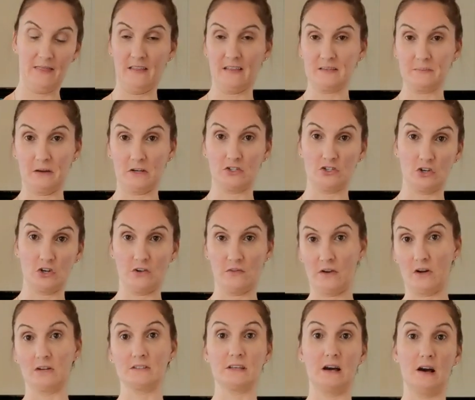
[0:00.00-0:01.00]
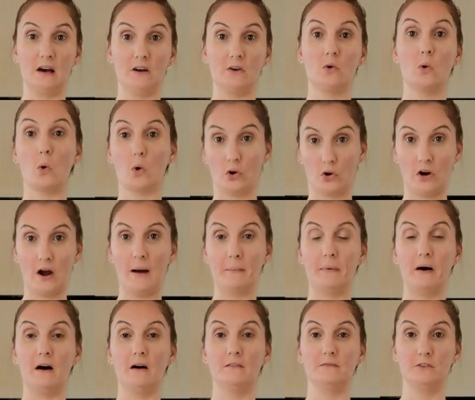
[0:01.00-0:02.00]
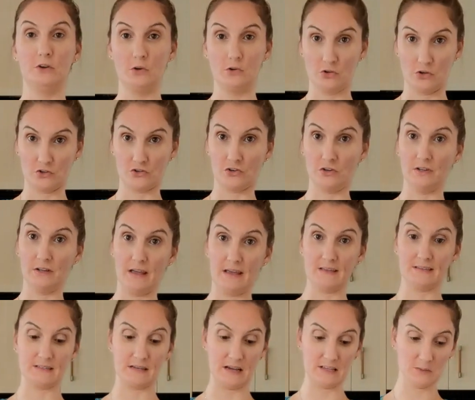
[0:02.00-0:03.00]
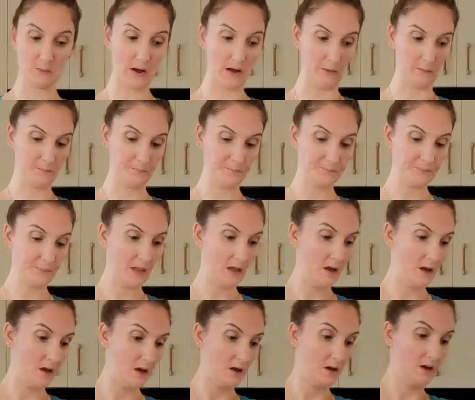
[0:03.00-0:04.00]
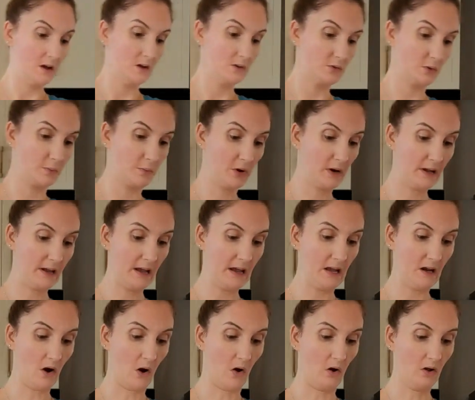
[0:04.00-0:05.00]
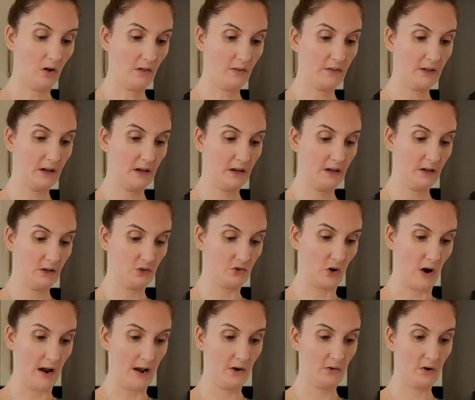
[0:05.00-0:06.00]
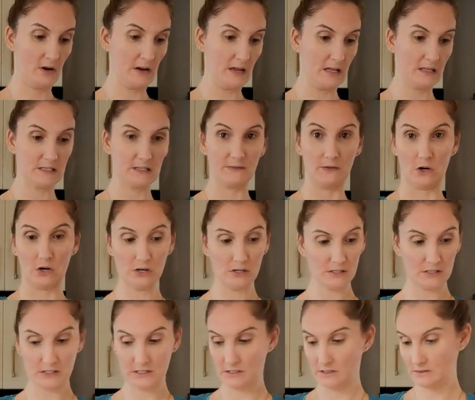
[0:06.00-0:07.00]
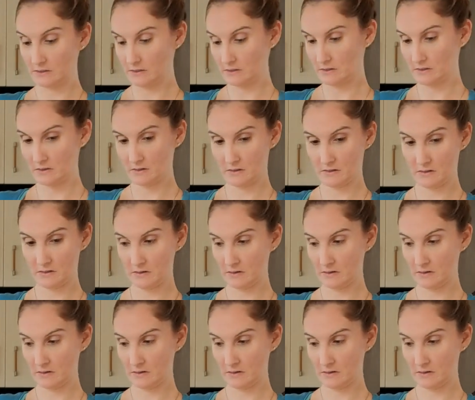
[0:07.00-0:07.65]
in this mixture, there's a 1/4 cup of nutritional yeast as well. So we're putting in all of the dry ingredients first. And